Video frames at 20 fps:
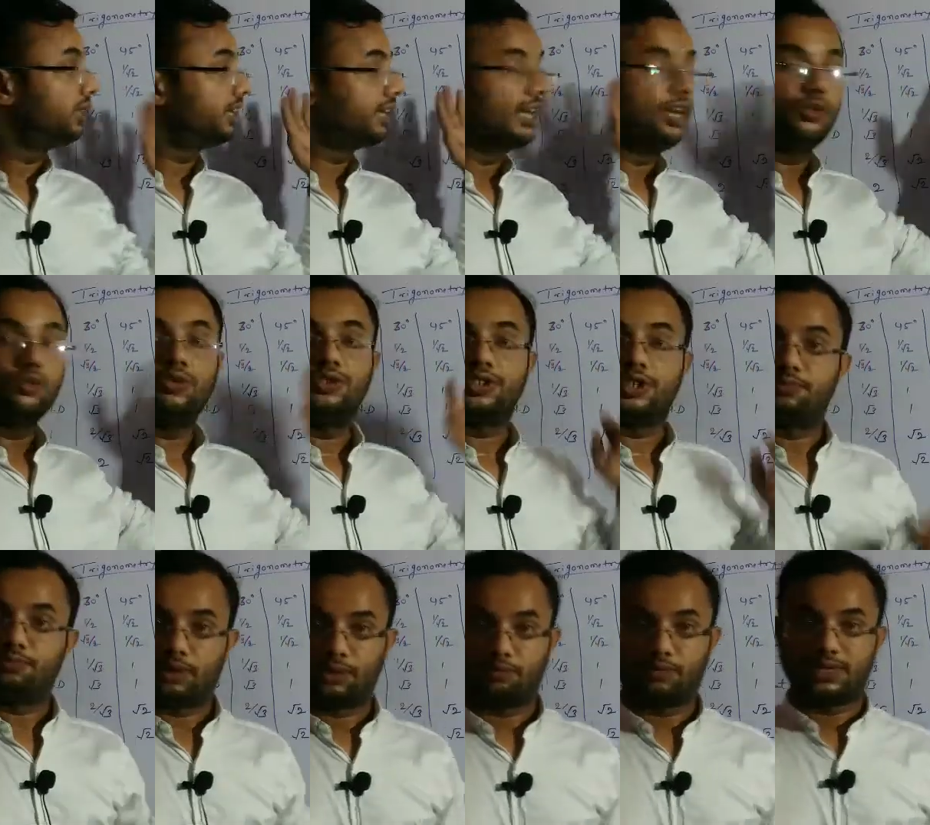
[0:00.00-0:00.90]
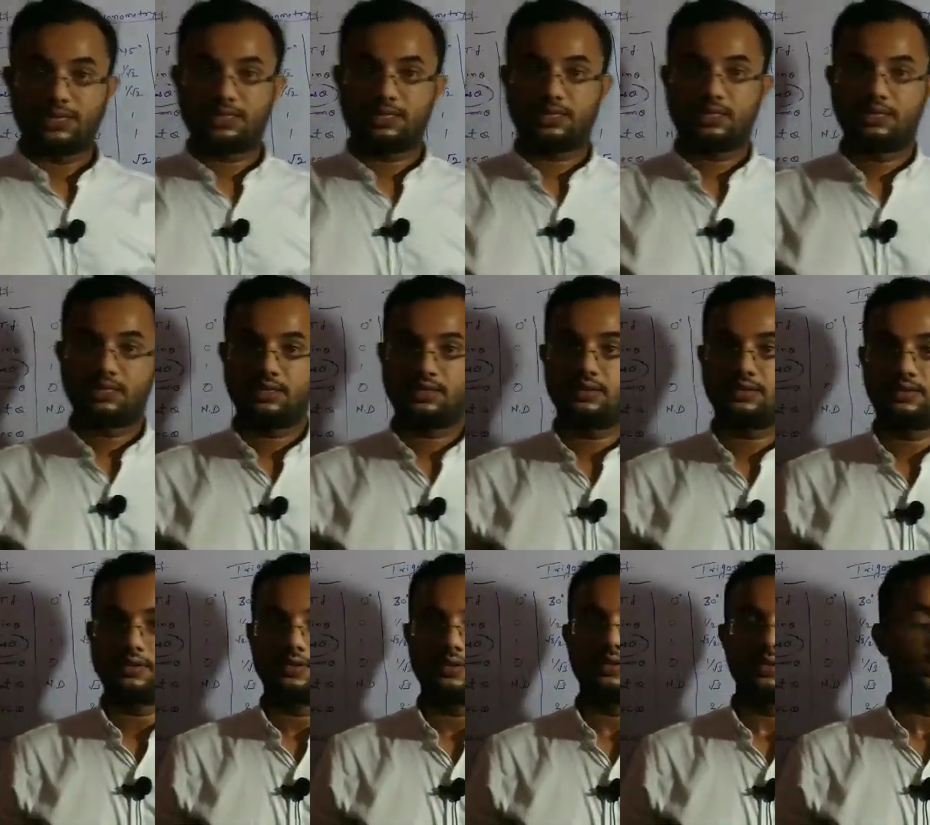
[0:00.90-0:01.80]
the calculation purpose.
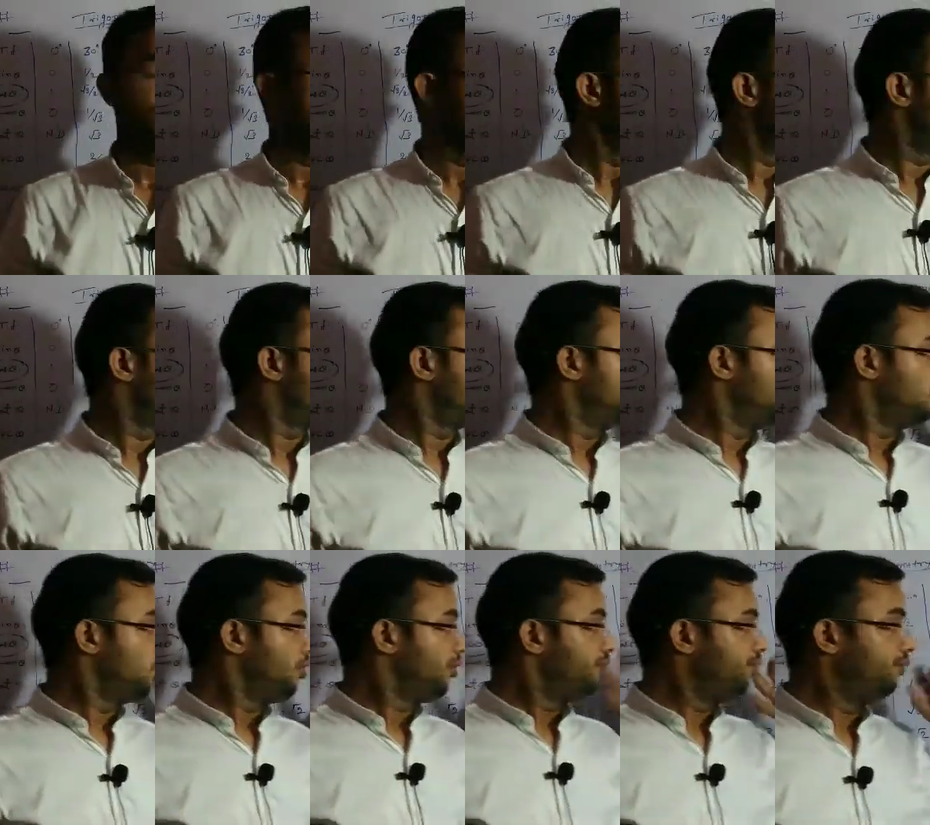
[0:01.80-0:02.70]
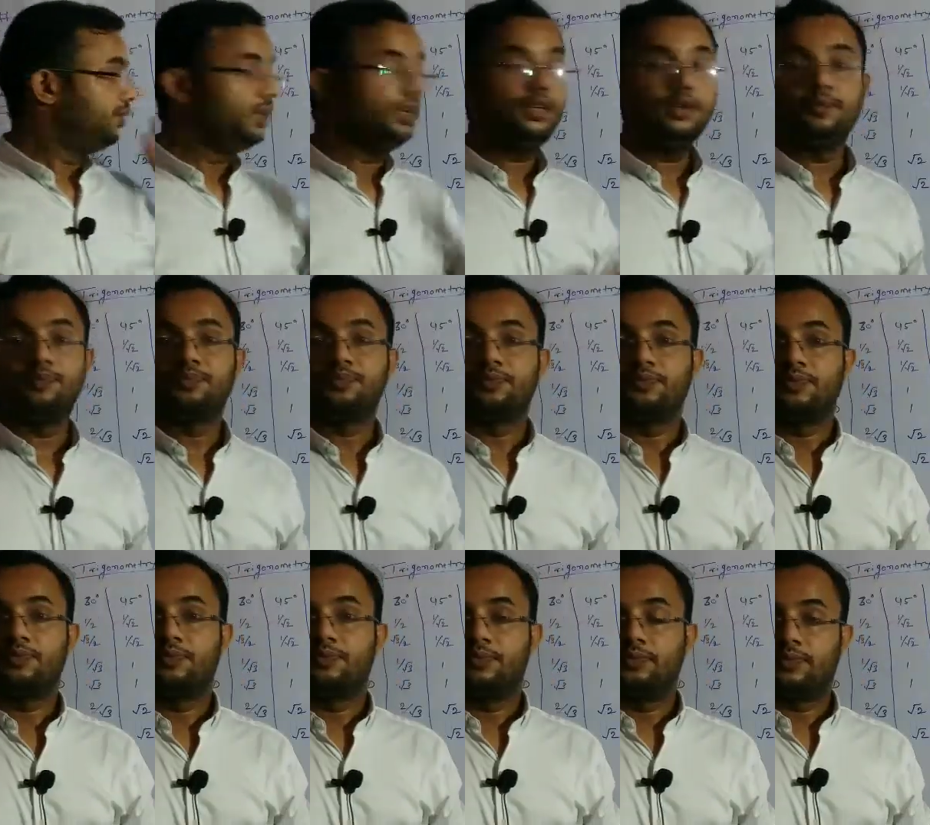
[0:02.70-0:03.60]
So we
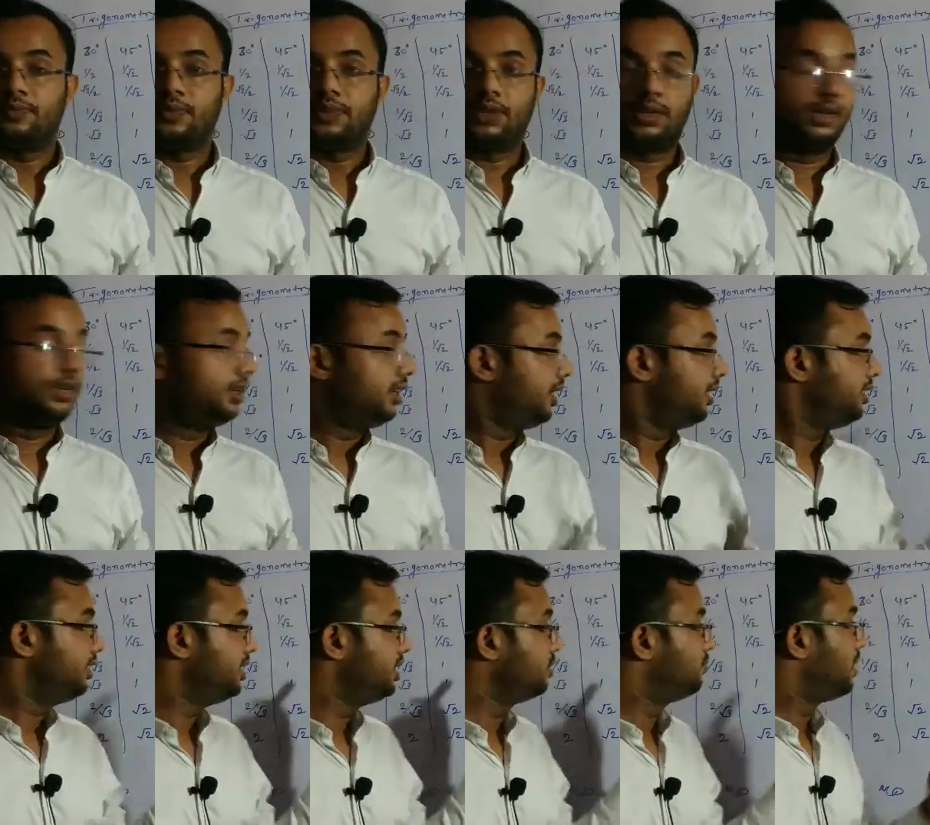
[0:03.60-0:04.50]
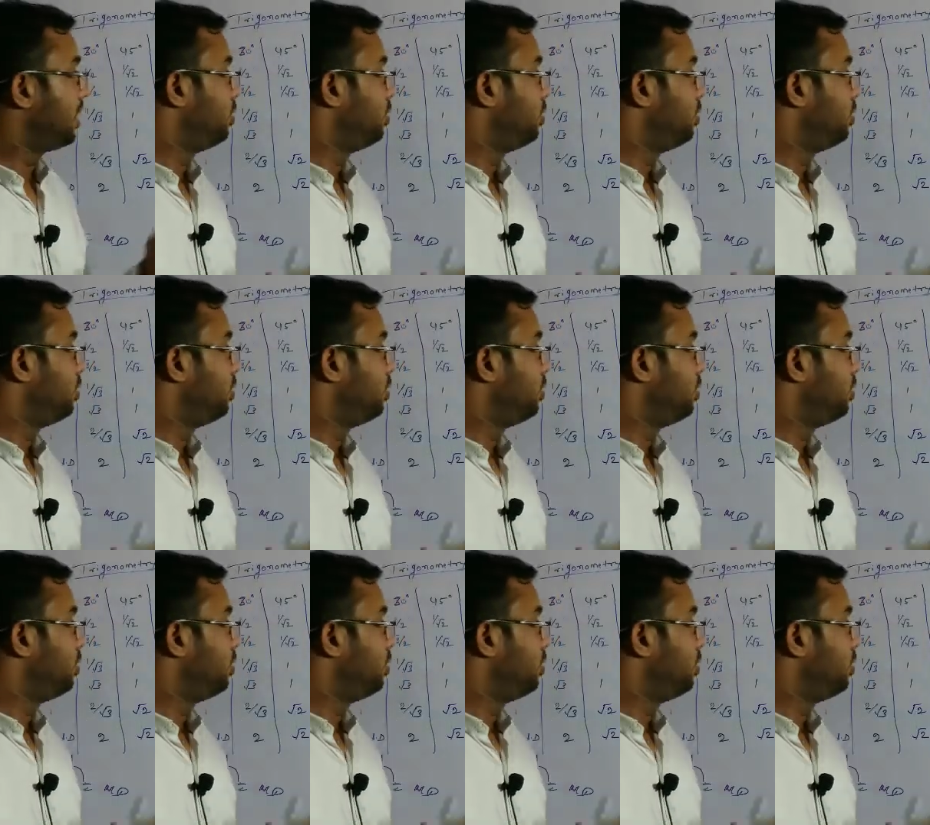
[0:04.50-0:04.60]
learn these